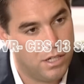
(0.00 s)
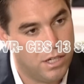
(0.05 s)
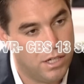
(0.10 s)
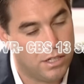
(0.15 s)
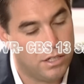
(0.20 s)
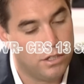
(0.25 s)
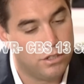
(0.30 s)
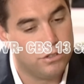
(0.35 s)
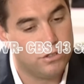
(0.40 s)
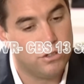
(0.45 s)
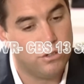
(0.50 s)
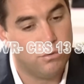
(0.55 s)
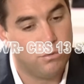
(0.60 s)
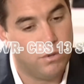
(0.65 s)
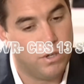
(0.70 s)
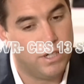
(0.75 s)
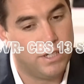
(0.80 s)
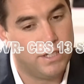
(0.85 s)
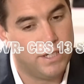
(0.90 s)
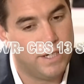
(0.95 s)
and also
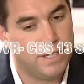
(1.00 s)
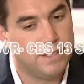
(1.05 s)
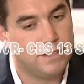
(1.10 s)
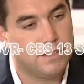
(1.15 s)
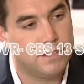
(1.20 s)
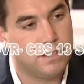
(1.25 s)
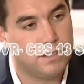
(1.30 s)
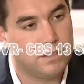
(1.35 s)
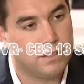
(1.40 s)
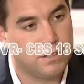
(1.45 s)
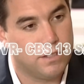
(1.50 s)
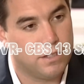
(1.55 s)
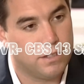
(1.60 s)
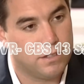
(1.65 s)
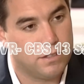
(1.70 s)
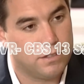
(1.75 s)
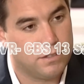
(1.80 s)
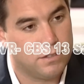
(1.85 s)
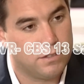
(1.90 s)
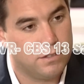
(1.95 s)

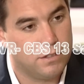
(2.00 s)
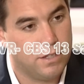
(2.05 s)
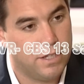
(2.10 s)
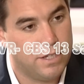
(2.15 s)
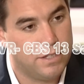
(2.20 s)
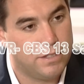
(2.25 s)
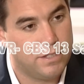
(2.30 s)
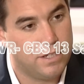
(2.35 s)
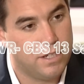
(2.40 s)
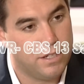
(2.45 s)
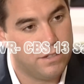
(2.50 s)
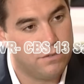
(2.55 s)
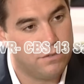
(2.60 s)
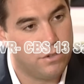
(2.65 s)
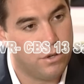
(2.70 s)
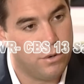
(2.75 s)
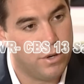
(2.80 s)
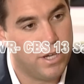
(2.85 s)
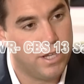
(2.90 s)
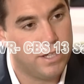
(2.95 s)
1-866-LACI
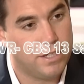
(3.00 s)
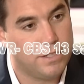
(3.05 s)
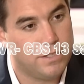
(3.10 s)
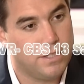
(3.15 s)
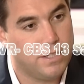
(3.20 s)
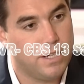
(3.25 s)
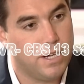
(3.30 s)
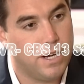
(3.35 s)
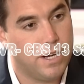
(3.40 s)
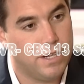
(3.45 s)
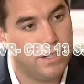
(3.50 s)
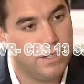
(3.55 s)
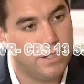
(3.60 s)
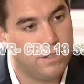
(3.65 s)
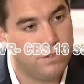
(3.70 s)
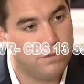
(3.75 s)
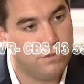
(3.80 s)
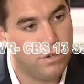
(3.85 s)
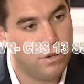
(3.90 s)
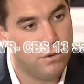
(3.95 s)
info, L-A-C-I
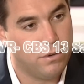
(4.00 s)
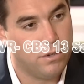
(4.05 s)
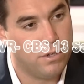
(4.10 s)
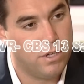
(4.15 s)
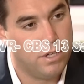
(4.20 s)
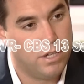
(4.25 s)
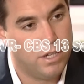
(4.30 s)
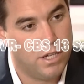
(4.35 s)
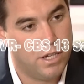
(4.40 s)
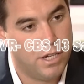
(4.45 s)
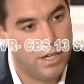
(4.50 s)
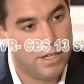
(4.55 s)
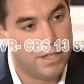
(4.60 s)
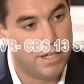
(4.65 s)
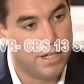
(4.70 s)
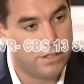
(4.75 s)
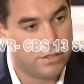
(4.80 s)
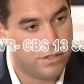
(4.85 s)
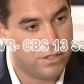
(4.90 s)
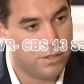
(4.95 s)
info. And
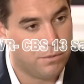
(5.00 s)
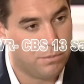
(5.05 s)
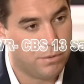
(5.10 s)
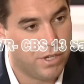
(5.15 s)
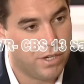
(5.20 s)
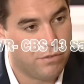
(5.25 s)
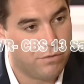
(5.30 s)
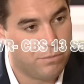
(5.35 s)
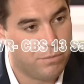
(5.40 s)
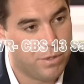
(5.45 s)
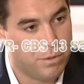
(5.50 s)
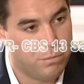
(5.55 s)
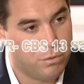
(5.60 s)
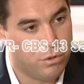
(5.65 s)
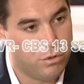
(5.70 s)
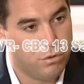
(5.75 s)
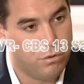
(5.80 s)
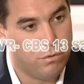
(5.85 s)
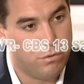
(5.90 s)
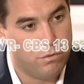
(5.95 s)
that's a tip line for people
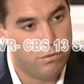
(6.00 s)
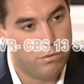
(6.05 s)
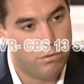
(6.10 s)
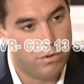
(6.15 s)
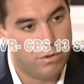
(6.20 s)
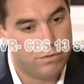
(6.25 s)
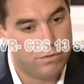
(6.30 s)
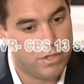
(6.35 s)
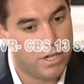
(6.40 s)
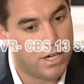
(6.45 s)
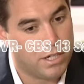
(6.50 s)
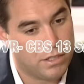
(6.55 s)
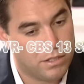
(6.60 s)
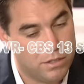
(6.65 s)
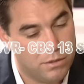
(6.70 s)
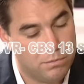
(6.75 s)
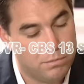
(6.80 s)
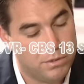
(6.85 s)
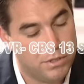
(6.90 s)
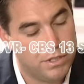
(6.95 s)
who have talked
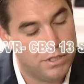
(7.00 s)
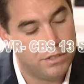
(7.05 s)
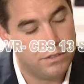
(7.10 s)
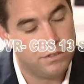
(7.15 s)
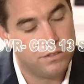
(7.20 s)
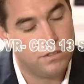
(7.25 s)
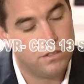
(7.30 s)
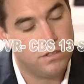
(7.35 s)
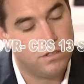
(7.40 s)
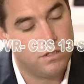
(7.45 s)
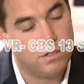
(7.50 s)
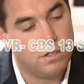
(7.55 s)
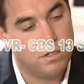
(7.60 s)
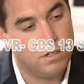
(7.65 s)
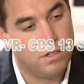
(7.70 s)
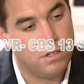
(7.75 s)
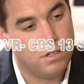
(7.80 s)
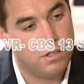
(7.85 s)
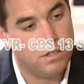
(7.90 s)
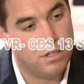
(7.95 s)
to the police.
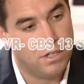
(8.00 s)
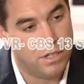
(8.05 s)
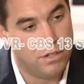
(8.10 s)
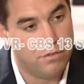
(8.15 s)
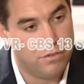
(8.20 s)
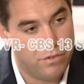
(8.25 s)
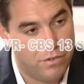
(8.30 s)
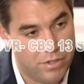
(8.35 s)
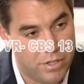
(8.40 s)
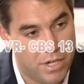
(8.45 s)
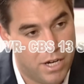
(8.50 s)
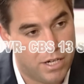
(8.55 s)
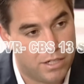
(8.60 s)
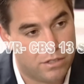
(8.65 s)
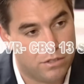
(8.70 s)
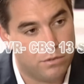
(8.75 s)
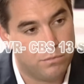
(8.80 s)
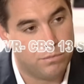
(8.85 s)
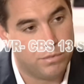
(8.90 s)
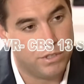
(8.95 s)
Even if they talk
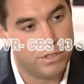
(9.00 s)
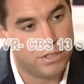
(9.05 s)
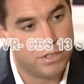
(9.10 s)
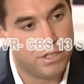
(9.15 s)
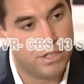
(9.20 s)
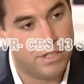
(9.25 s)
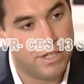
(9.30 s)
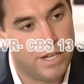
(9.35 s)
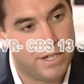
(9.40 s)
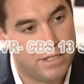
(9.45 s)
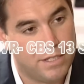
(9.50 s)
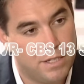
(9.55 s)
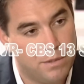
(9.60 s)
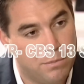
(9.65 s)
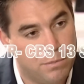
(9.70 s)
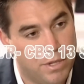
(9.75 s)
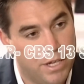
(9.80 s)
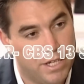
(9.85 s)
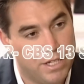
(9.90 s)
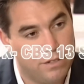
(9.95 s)
to them, please call that
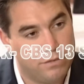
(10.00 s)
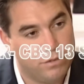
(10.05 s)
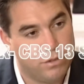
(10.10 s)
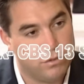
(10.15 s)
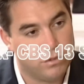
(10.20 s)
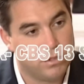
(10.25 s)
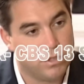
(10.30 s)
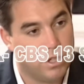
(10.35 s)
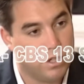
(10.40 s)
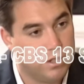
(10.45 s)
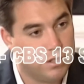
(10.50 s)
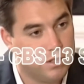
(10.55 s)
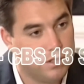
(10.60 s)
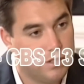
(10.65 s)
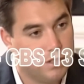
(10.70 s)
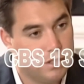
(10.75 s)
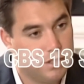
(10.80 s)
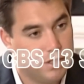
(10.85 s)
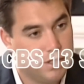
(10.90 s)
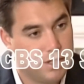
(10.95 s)
tip line if you saw
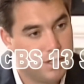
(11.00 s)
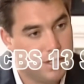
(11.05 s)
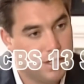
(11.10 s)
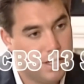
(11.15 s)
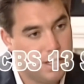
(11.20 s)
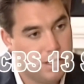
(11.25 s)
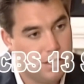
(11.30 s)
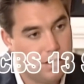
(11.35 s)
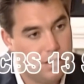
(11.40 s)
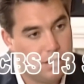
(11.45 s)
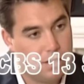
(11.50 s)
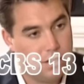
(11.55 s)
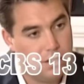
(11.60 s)
her that day,